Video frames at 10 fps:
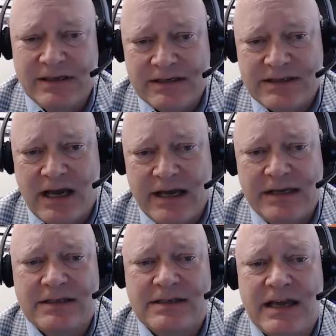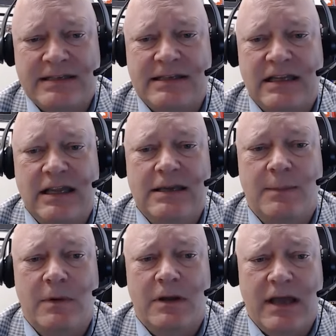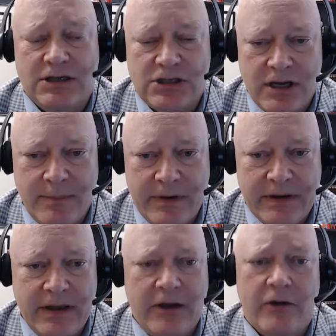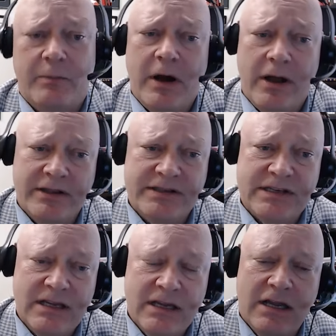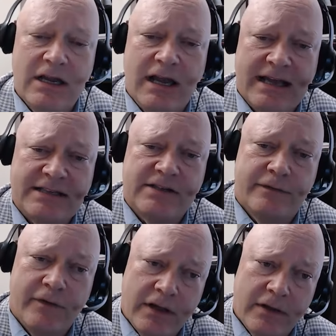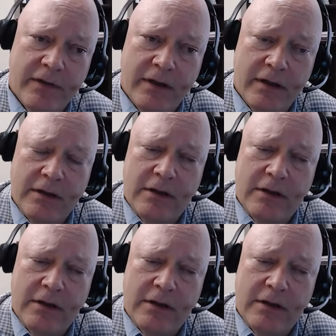The science has to catch up, and the health policy has to follow the